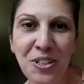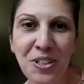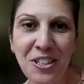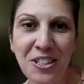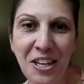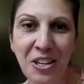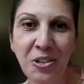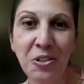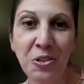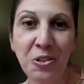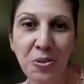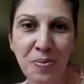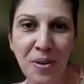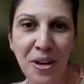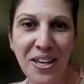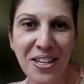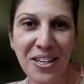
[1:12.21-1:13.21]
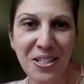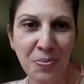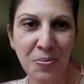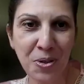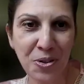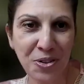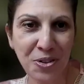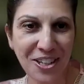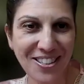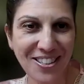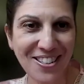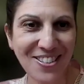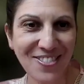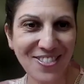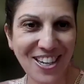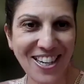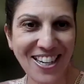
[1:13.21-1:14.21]
What do you say? You learn by
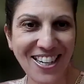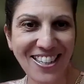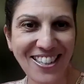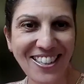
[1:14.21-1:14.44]
experience, right?